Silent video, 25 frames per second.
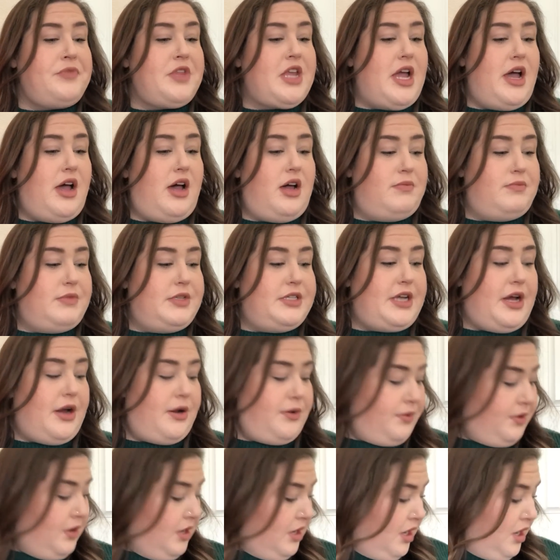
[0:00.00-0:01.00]

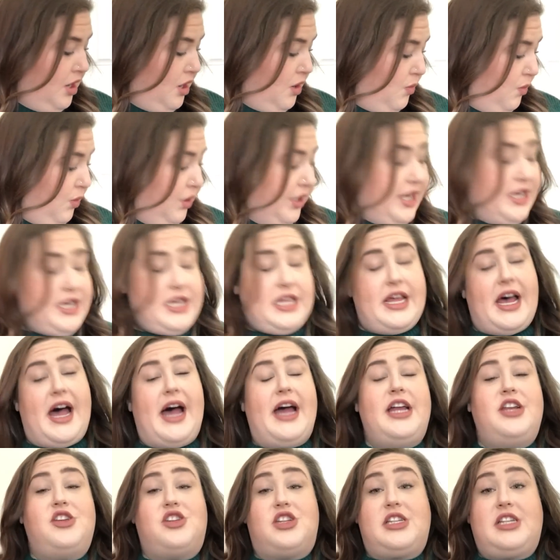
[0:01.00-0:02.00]
So we'll get to
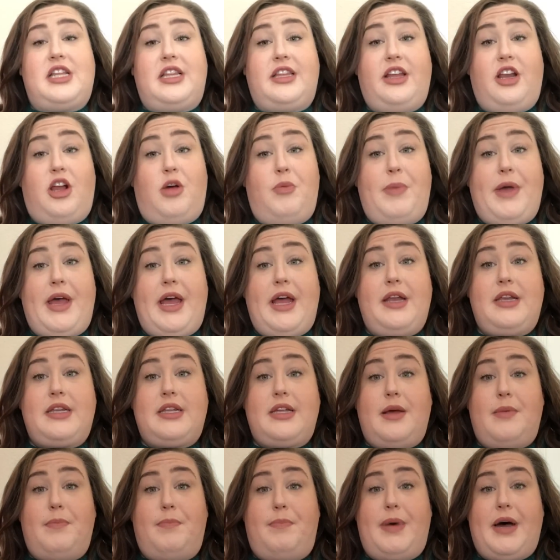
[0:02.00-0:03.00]
that in just a little bit.
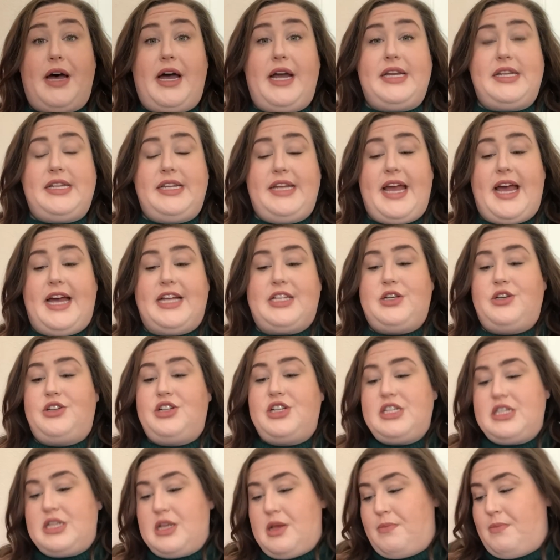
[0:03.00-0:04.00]
But yeah, so
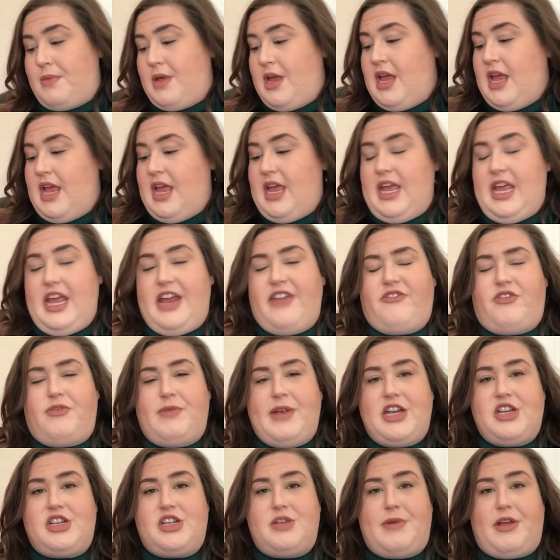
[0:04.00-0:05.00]
just some
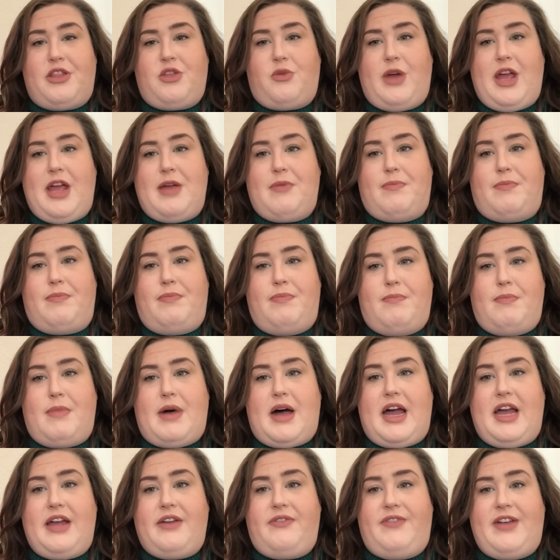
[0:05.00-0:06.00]
information about the way
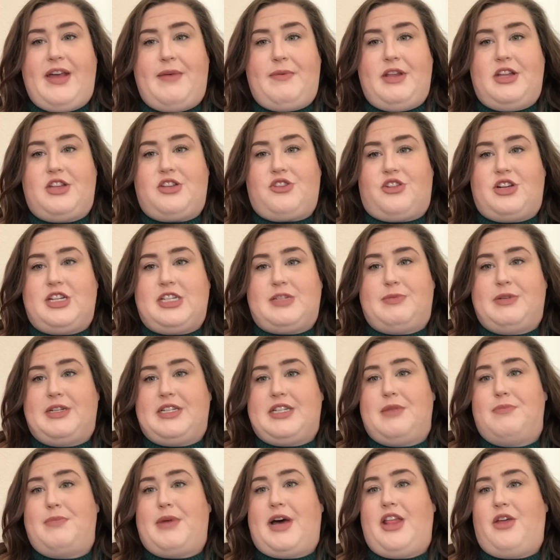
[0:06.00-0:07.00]
my family does
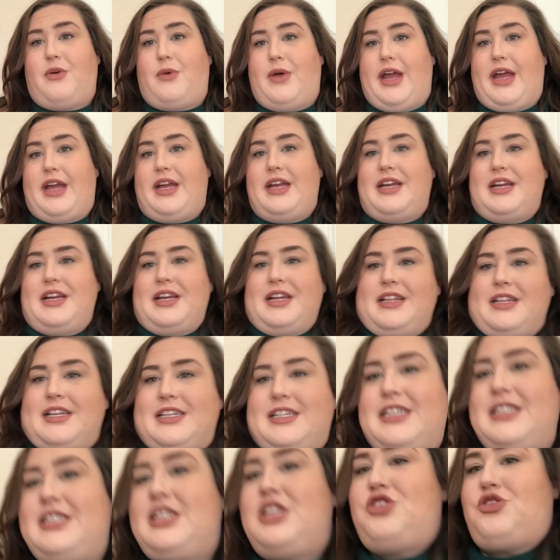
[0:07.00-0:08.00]
Christmas. And by the way,
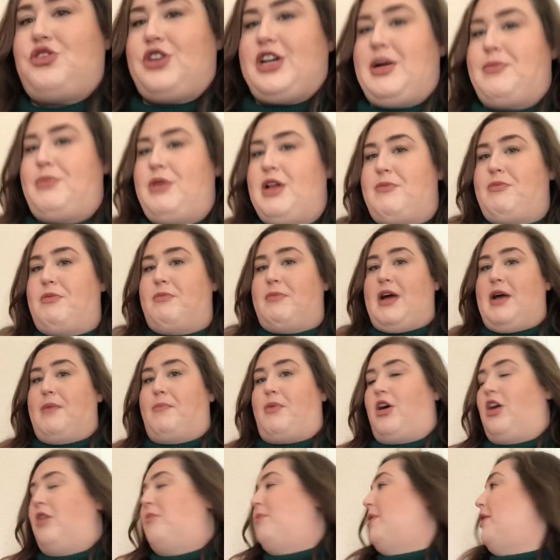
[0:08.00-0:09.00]
this is the tree I put up in my
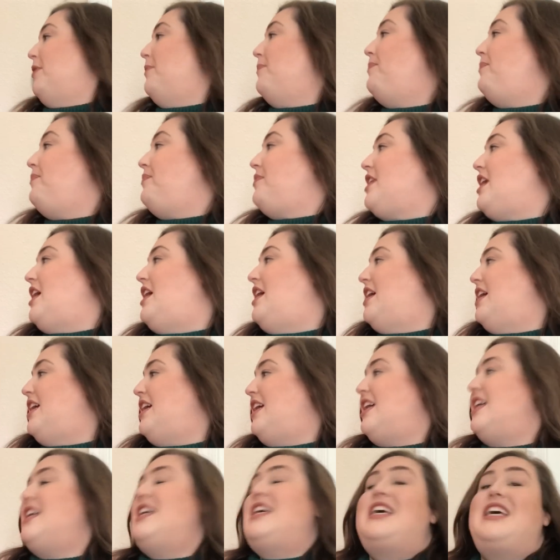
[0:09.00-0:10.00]
apartment.
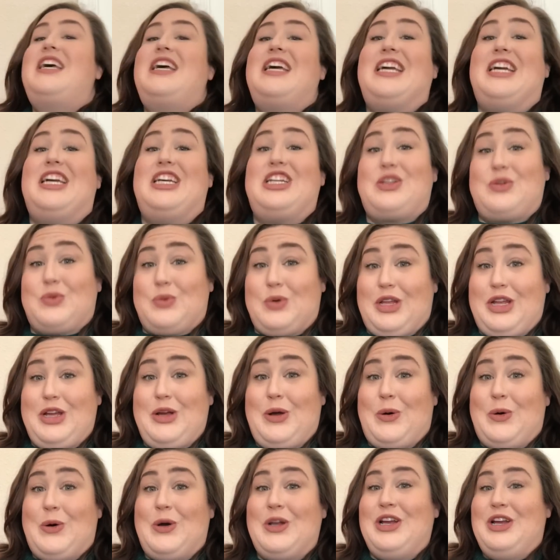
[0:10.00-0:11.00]
It's really
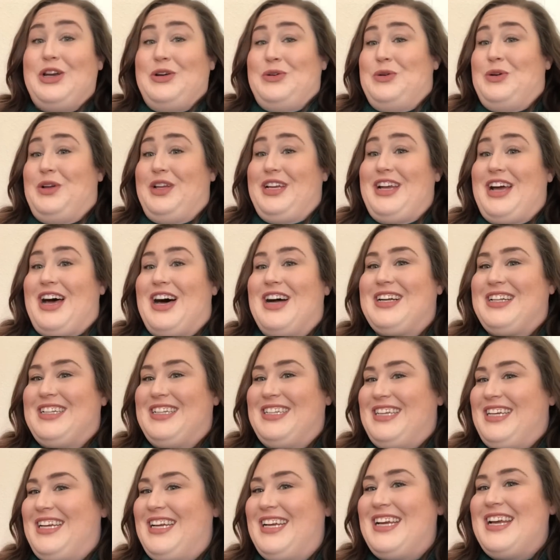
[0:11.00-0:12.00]
old and really
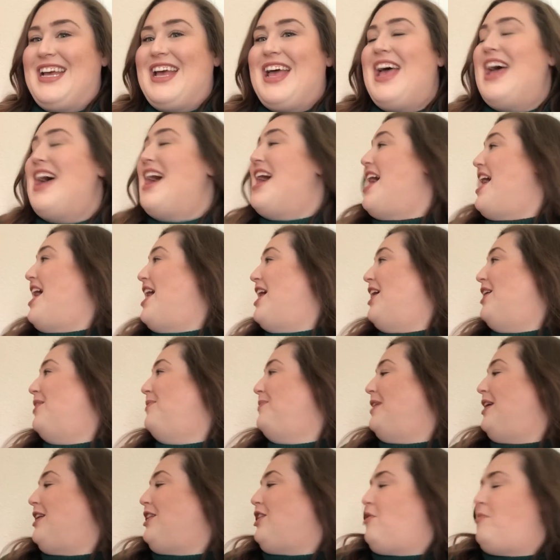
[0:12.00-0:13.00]
ugly, and
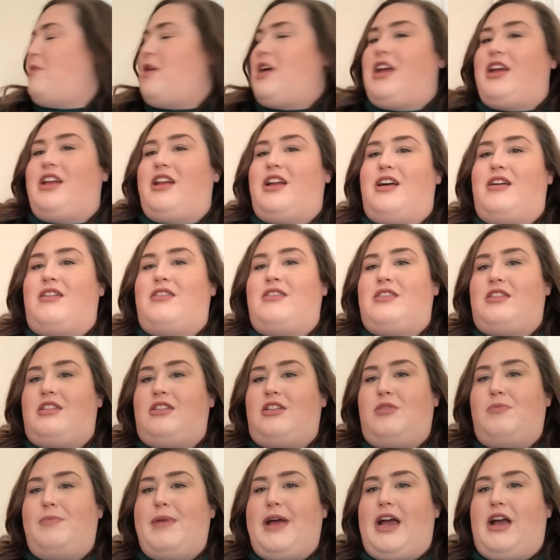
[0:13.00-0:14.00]
a little bit, you know, a
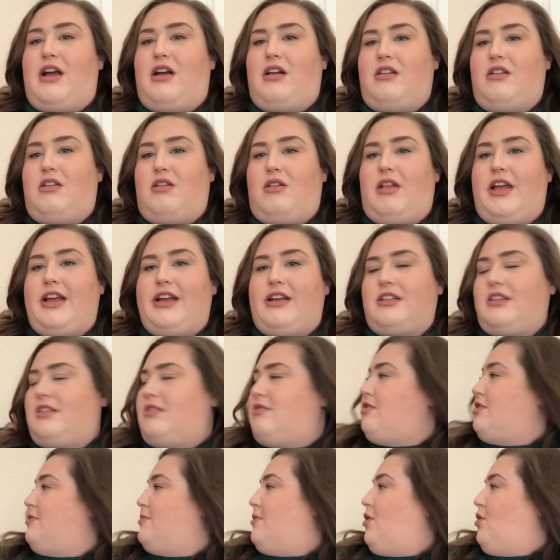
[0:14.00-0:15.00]
little bare,
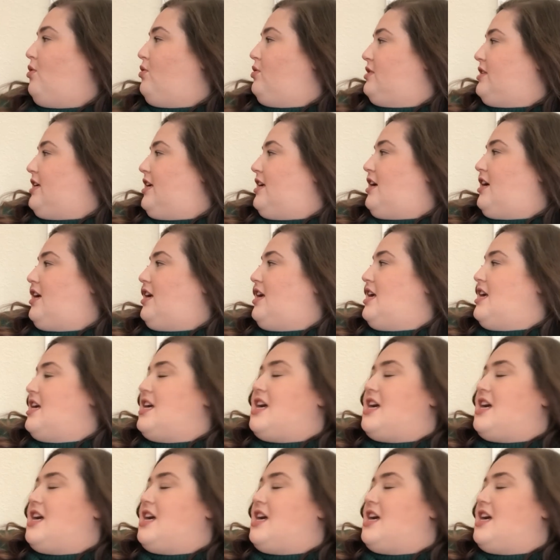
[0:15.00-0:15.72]
little some holes in it.